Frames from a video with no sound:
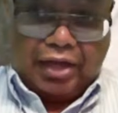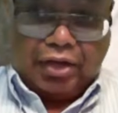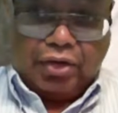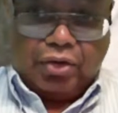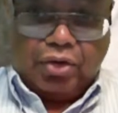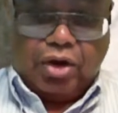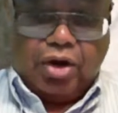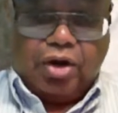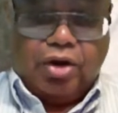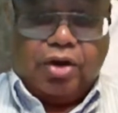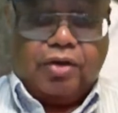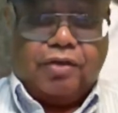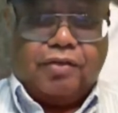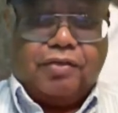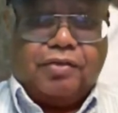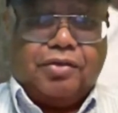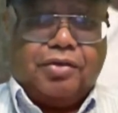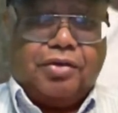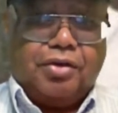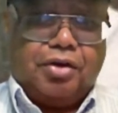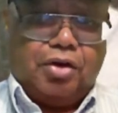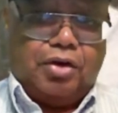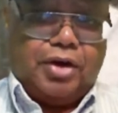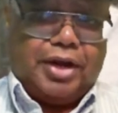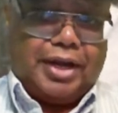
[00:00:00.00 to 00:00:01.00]
the hollow
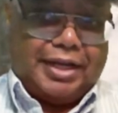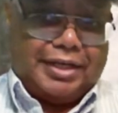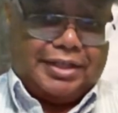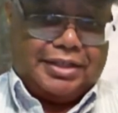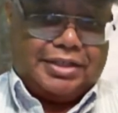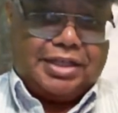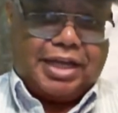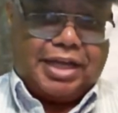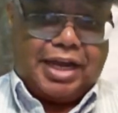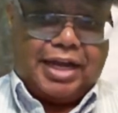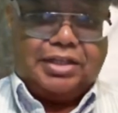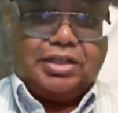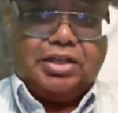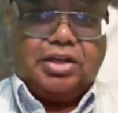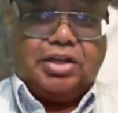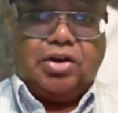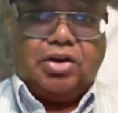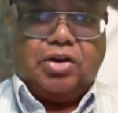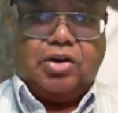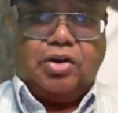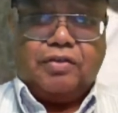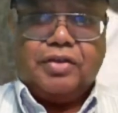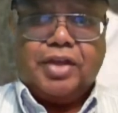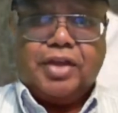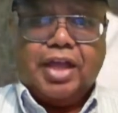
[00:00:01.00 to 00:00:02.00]
earth or
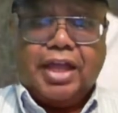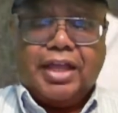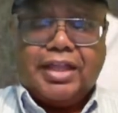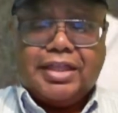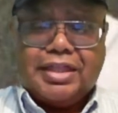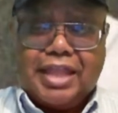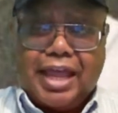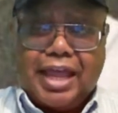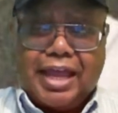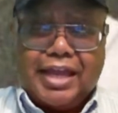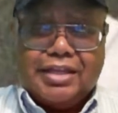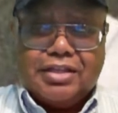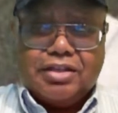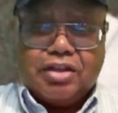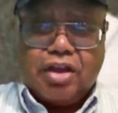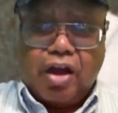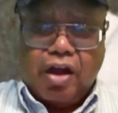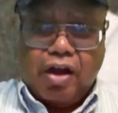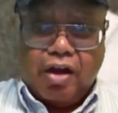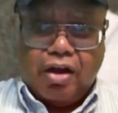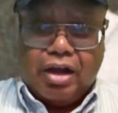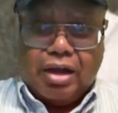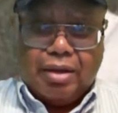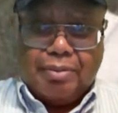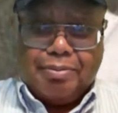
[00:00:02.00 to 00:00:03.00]
inside the earth.
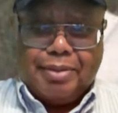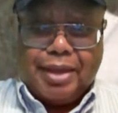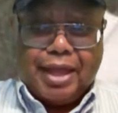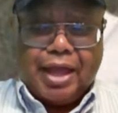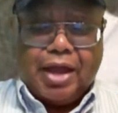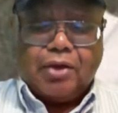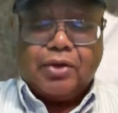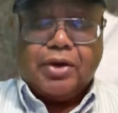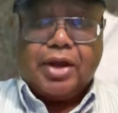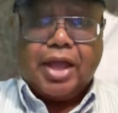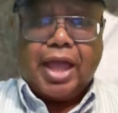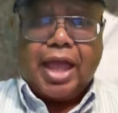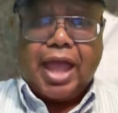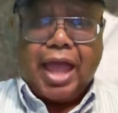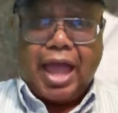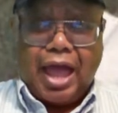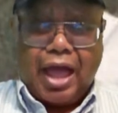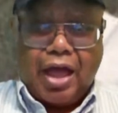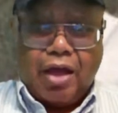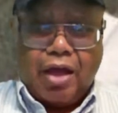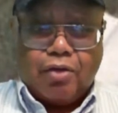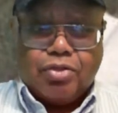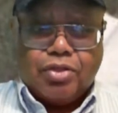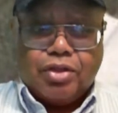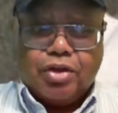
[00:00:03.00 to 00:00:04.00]
They talk about
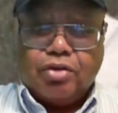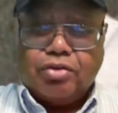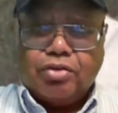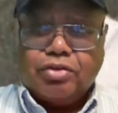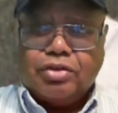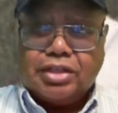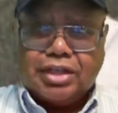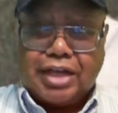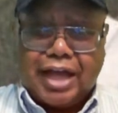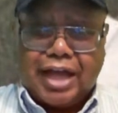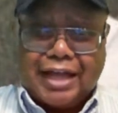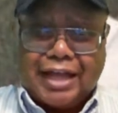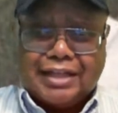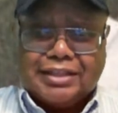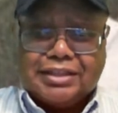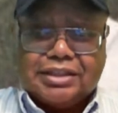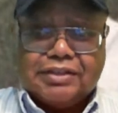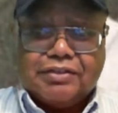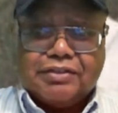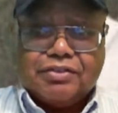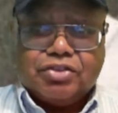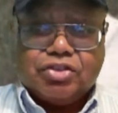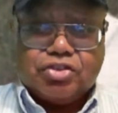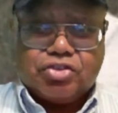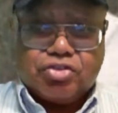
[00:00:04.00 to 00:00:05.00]
how there's
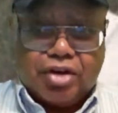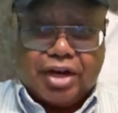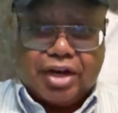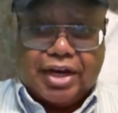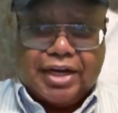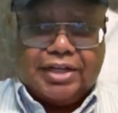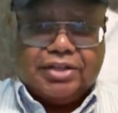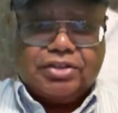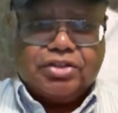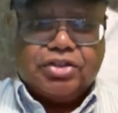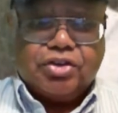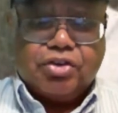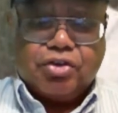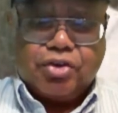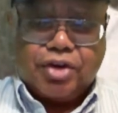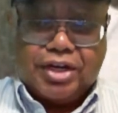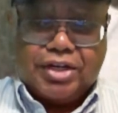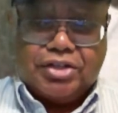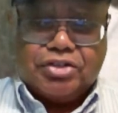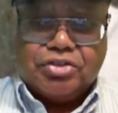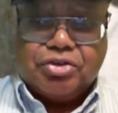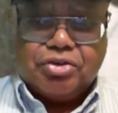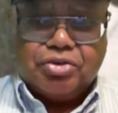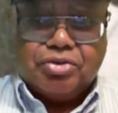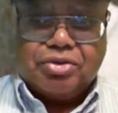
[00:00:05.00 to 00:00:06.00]
lots of
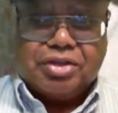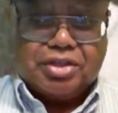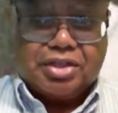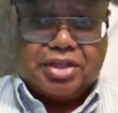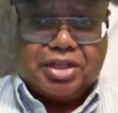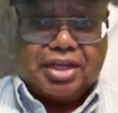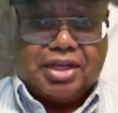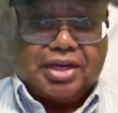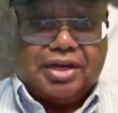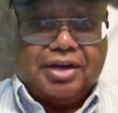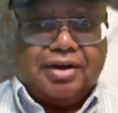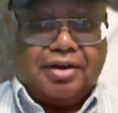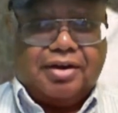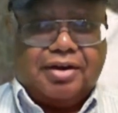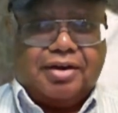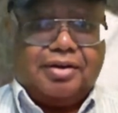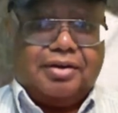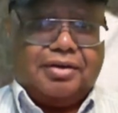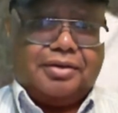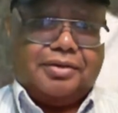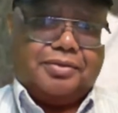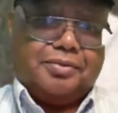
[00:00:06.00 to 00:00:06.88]
strange creatures there,